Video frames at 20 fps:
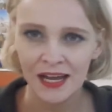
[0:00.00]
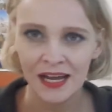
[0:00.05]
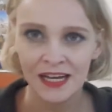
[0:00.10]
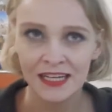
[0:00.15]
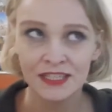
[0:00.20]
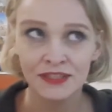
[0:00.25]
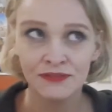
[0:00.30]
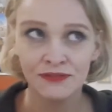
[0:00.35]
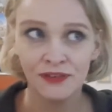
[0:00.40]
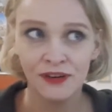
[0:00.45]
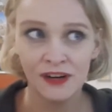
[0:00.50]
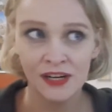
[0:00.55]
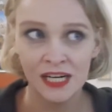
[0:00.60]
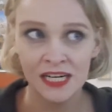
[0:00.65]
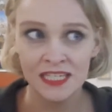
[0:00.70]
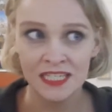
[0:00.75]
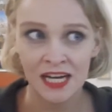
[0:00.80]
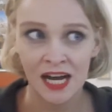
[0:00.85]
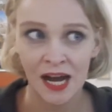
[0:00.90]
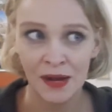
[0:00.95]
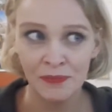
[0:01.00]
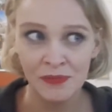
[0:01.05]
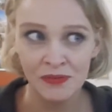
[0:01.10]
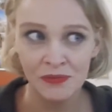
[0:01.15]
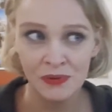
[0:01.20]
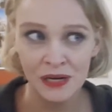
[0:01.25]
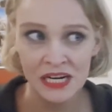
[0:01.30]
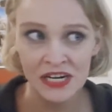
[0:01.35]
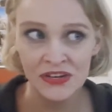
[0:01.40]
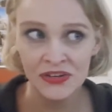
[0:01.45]
as far as I'm
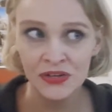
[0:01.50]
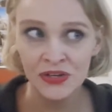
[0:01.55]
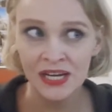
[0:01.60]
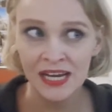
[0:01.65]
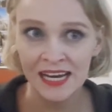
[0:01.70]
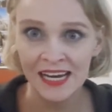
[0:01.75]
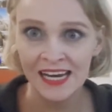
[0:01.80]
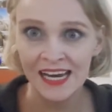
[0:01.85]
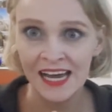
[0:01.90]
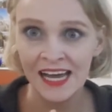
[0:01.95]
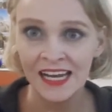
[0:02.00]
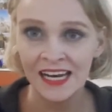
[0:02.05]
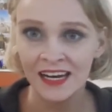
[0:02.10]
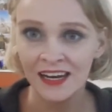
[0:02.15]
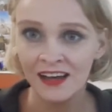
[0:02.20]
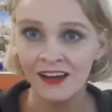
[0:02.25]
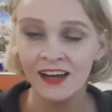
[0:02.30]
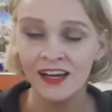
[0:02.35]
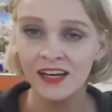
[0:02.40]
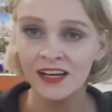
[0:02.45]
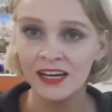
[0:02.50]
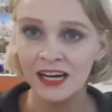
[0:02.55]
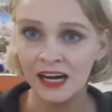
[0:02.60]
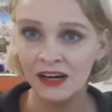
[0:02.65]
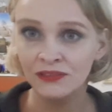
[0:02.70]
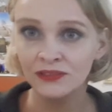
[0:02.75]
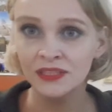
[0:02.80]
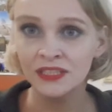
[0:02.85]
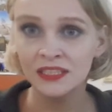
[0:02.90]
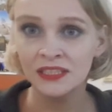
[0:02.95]
aware you can get like
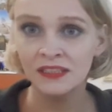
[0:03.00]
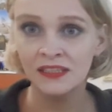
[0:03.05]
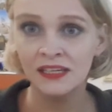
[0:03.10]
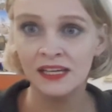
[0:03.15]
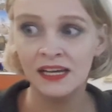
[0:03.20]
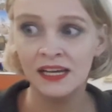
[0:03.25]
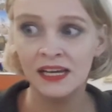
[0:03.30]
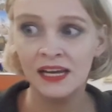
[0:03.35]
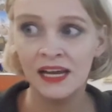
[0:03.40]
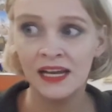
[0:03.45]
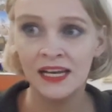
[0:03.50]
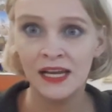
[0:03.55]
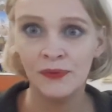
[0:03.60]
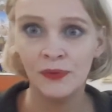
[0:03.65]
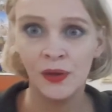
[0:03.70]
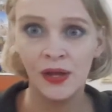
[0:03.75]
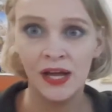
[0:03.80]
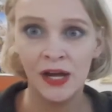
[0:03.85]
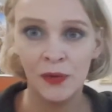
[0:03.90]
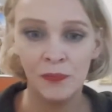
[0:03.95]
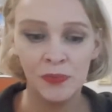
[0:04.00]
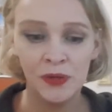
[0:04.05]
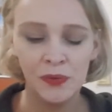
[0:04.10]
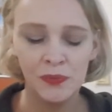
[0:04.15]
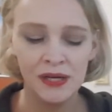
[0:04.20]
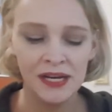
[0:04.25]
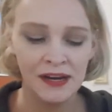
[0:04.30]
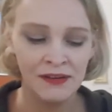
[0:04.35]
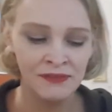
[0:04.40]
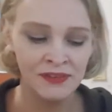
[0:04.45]
counseling and they will help you
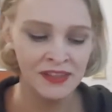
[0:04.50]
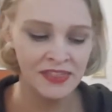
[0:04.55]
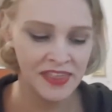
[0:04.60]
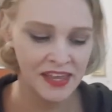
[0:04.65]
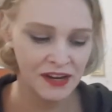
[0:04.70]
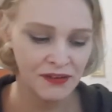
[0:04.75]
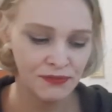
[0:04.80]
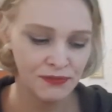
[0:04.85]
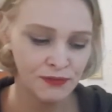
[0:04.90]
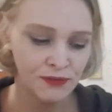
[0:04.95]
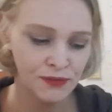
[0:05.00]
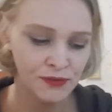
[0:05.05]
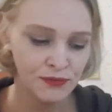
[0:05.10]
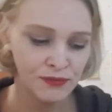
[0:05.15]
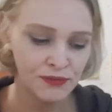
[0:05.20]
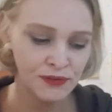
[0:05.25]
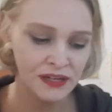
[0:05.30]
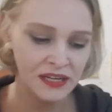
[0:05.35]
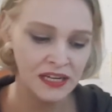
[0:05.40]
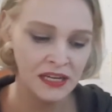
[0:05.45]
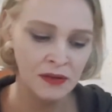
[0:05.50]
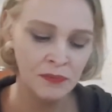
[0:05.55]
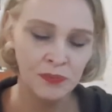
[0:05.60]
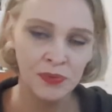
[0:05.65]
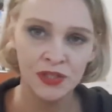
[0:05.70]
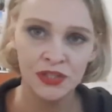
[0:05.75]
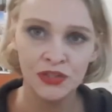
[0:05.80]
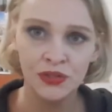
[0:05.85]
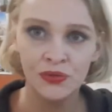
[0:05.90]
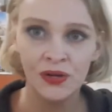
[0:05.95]
with everything for free
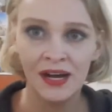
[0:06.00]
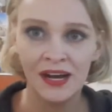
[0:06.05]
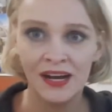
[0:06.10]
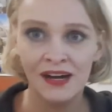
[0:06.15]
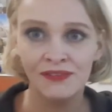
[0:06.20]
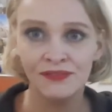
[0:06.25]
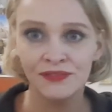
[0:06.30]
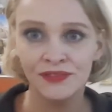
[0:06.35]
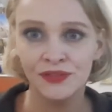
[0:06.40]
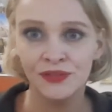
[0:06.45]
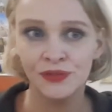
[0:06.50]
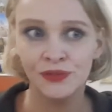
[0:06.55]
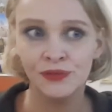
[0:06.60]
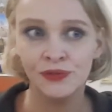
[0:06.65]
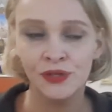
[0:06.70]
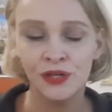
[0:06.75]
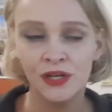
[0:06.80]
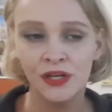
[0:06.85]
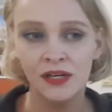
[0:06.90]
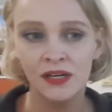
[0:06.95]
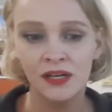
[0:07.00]
but you have to